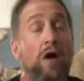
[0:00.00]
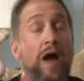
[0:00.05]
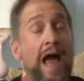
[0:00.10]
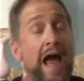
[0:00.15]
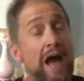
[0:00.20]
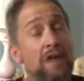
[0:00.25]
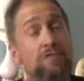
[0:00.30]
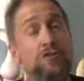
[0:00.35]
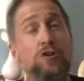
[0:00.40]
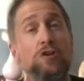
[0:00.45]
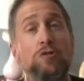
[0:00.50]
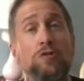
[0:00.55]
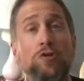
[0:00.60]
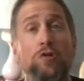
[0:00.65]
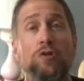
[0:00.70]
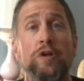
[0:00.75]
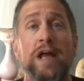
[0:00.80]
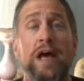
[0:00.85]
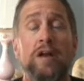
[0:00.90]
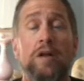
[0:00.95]
after you
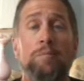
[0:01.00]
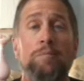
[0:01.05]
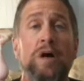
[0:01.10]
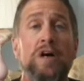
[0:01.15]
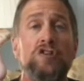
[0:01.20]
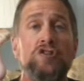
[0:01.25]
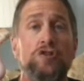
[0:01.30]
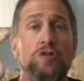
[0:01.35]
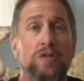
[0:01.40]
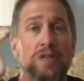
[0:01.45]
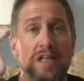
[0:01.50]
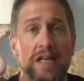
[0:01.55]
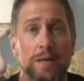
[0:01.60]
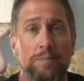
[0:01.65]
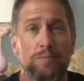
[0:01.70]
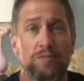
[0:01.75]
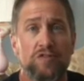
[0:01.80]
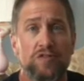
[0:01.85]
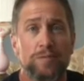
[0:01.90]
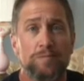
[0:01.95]
learn how to buzz your
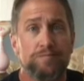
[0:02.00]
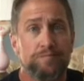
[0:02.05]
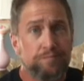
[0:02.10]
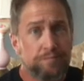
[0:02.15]
lips,